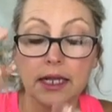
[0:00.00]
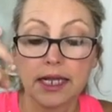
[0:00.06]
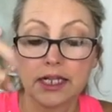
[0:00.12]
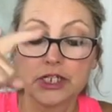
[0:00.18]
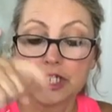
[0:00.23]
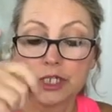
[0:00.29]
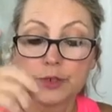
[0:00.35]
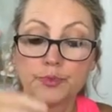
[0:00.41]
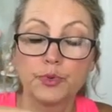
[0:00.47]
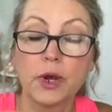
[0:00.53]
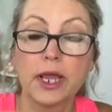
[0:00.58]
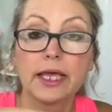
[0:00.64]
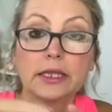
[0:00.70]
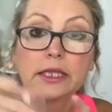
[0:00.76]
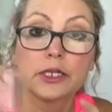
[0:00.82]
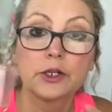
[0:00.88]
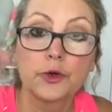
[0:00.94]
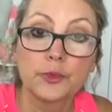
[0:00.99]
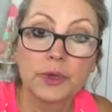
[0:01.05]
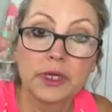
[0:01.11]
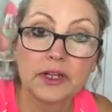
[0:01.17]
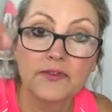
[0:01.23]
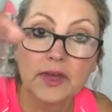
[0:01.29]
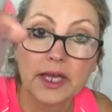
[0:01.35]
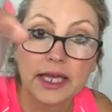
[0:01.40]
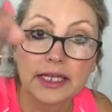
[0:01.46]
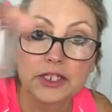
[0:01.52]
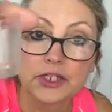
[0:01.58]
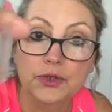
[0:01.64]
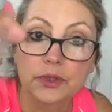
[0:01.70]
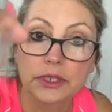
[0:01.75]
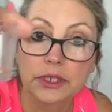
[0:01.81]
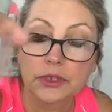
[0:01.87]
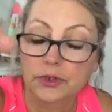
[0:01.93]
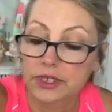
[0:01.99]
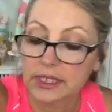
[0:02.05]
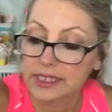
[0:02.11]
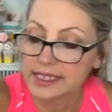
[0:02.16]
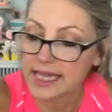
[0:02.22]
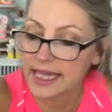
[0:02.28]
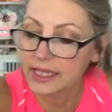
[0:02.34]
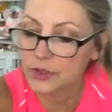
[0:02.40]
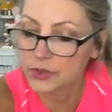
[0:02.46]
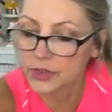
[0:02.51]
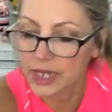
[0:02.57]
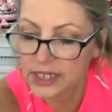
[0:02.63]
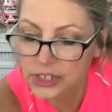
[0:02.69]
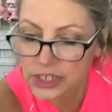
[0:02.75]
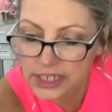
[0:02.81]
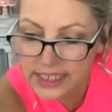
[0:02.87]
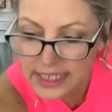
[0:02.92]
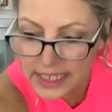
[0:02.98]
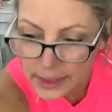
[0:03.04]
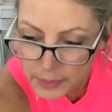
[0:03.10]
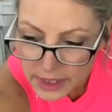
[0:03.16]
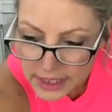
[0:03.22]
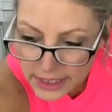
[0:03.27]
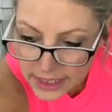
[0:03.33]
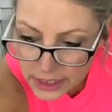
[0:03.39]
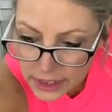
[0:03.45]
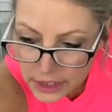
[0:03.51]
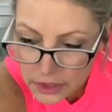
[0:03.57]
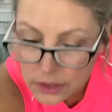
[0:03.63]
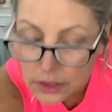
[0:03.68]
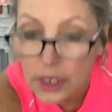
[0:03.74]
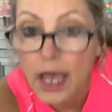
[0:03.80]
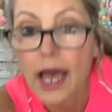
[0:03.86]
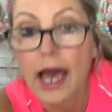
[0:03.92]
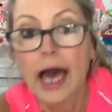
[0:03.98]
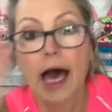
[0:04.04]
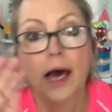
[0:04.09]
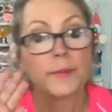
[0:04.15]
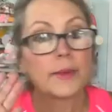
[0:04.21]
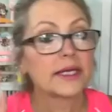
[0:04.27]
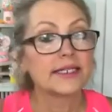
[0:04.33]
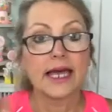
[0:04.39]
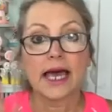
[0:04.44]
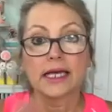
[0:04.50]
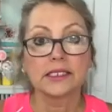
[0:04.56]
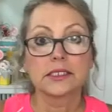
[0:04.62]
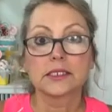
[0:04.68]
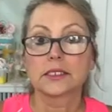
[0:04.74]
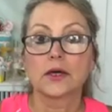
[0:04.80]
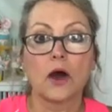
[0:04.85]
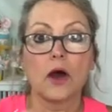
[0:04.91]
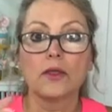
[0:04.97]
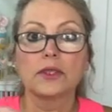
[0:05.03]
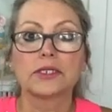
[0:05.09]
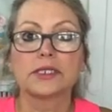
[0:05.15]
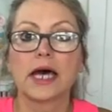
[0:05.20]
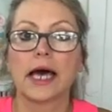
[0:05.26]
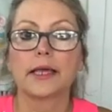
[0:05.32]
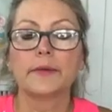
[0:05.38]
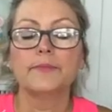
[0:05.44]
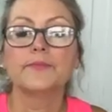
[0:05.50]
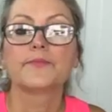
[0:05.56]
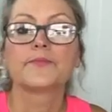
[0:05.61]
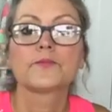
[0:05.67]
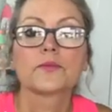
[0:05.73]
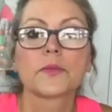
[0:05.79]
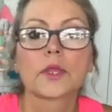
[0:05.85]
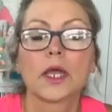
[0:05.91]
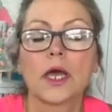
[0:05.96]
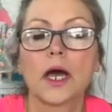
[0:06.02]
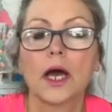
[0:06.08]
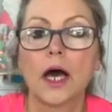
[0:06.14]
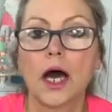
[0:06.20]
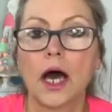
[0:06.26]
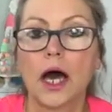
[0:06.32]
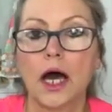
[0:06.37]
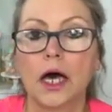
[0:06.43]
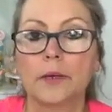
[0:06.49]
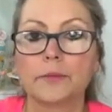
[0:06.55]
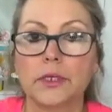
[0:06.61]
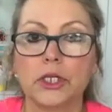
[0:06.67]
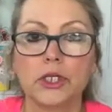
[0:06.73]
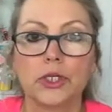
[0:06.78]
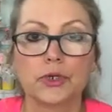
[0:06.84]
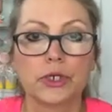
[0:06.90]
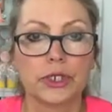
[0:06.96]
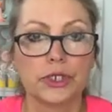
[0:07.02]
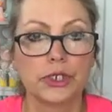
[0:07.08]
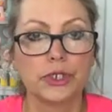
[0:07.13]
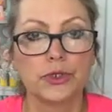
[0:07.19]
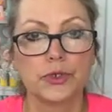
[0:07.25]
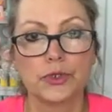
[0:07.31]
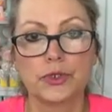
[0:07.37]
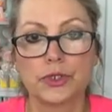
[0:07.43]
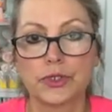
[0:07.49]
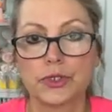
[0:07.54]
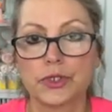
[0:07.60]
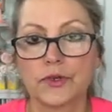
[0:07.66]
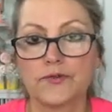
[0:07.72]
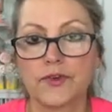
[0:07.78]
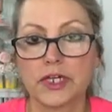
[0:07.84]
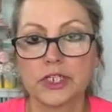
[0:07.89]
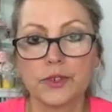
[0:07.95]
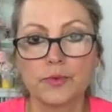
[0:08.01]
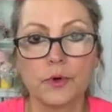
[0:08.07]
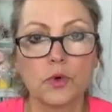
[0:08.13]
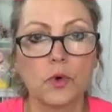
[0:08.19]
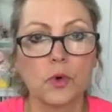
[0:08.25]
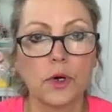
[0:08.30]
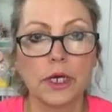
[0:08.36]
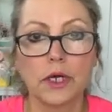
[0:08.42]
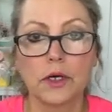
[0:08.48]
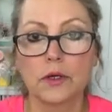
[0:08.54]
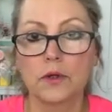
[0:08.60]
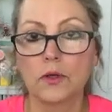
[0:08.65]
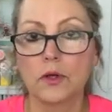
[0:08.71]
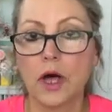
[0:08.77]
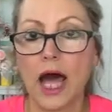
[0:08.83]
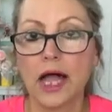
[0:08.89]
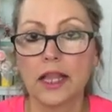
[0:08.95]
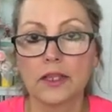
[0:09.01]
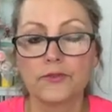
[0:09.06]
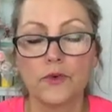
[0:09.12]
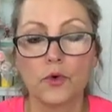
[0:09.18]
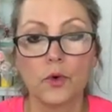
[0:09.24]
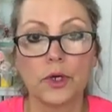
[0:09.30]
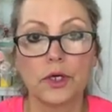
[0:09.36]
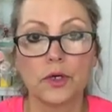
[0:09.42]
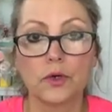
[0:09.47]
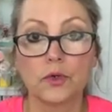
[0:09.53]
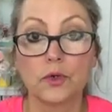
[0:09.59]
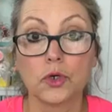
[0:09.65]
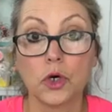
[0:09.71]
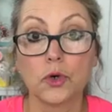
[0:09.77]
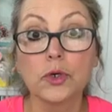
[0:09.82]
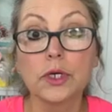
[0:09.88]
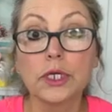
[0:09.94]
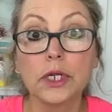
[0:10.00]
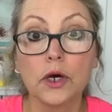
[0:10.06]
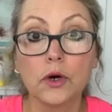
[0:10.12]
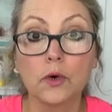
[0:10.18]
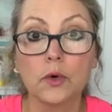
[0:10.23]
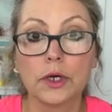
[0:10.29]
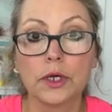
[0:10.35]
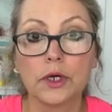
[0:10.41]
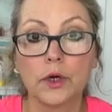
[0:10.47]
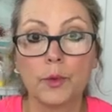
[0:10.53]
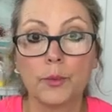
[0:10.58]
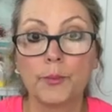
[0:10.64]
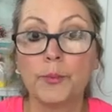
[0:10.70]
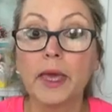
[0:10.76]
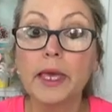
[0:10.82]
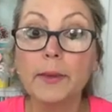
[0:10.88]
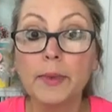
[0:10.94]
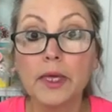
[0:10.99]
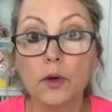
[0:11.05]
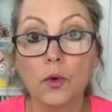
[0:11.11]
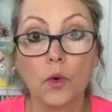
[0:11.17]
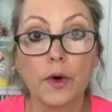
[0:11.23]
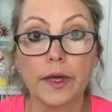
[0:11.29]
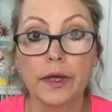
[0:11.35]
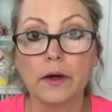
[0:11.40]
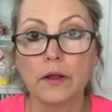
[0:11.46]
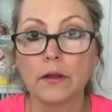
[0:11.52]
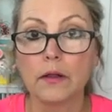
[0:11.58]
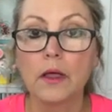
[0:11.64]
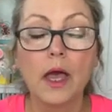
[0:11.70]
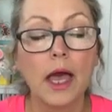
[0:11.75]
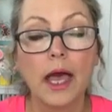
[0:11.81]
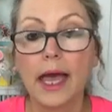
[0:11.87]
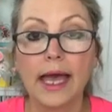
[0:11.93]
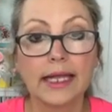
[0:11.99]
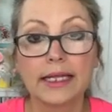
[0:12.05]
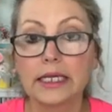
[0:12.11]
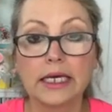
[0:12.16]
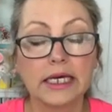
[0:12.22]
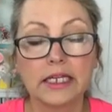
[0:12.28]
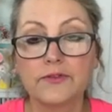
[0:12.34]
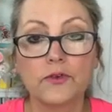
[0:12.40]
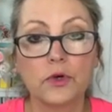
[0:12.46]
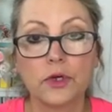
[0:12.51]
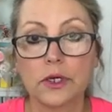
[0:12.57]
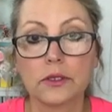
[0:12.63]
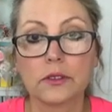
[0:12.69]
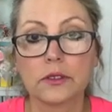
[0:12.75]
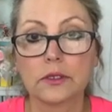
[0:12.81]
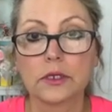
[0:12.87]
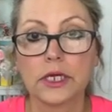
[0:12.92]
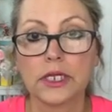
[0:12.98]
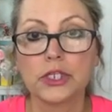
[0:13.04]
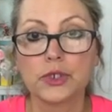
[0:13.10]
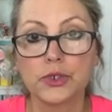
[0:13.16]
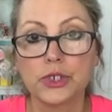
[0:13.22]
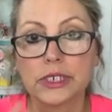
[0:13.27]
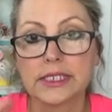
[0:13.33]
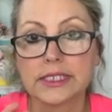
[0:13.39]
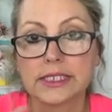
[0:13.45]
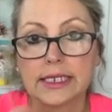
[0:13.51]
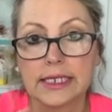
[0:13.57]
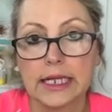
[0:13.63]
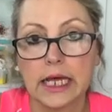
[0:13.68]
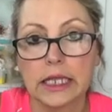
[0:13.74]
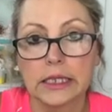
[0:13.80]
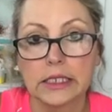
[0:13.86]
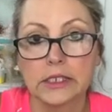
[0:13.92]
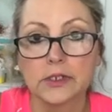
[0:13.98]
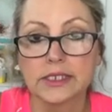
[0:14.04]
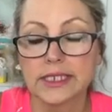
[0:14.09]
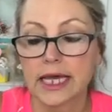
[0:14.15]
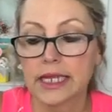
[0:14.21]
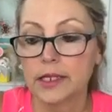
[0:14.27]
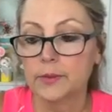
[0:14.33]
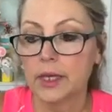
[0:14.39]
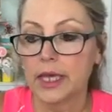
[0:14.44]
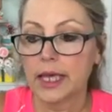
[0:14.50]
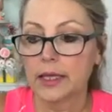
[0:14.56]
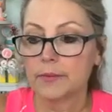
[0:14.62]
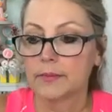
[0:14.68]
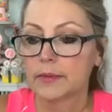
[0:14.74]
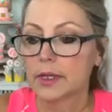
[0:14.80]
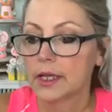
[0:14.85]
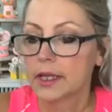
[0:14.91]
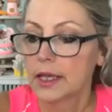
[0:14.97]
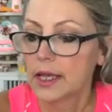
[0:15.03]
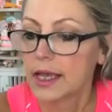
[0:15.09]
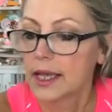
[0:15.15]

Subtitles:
And I just spray a little bit of it into a little container and I just keep it here on my desk all the time. You could use vegetable oil, olive oil, coconut oil, baby oil, any kind of oil. And you just need a little tiny bit.